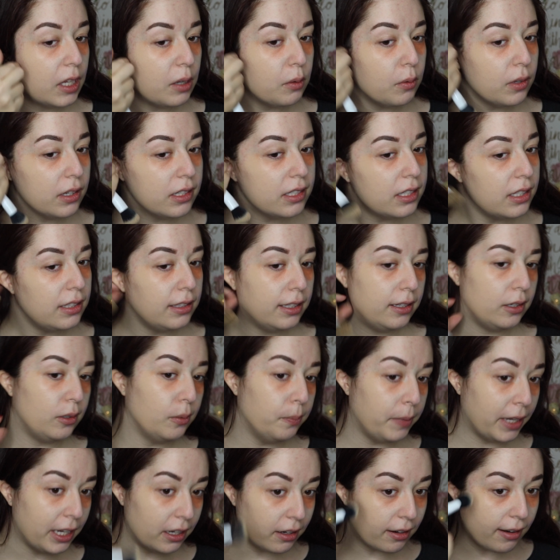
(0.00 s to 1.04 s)
works a little
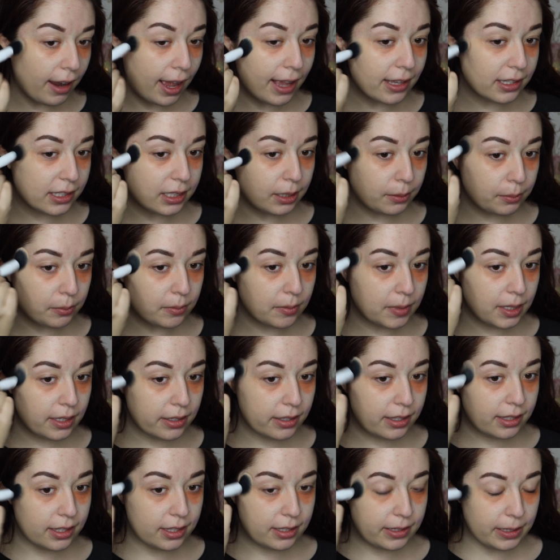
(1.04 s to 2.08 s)
better as I'm
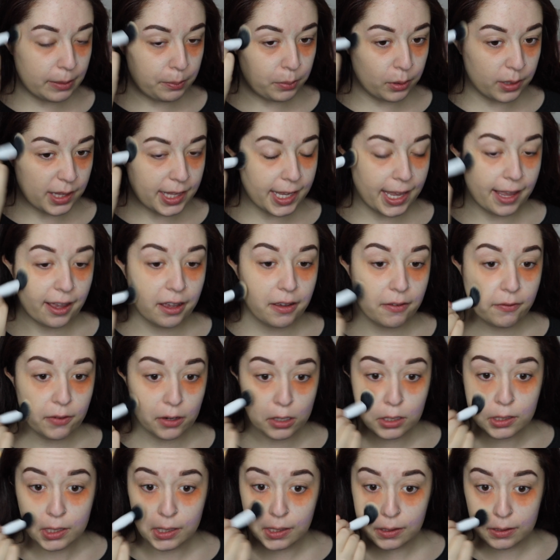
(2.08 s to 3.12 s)
stippling
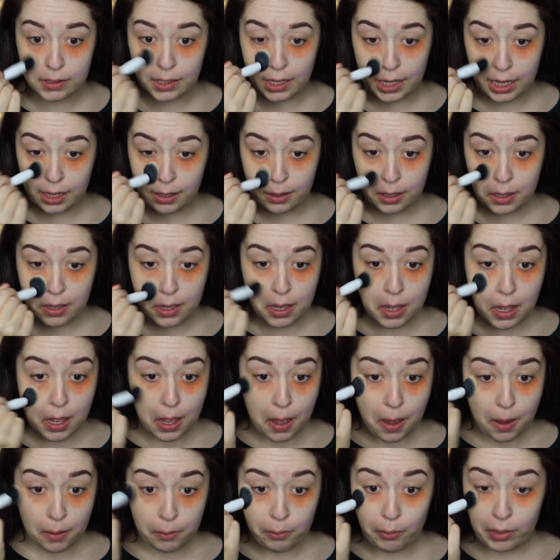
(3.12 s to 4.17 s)
versus like
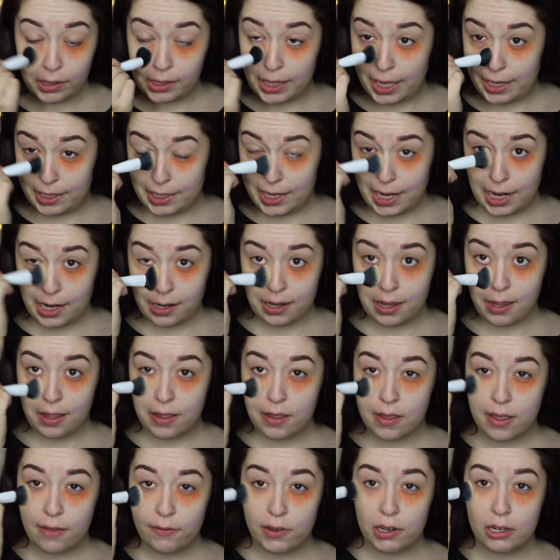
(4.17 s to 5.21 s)
blending,
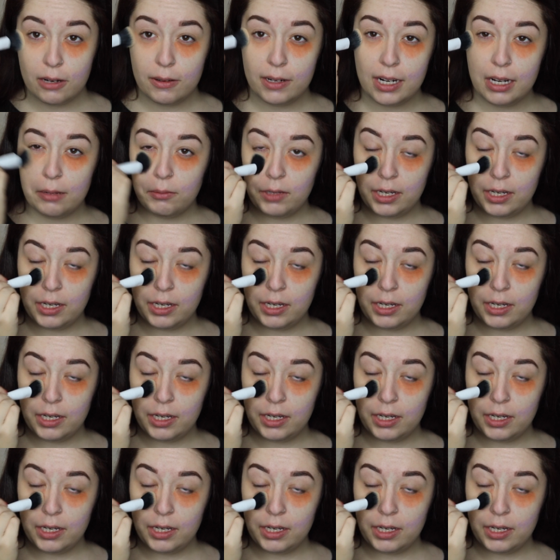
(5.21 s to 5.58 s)
if you know what I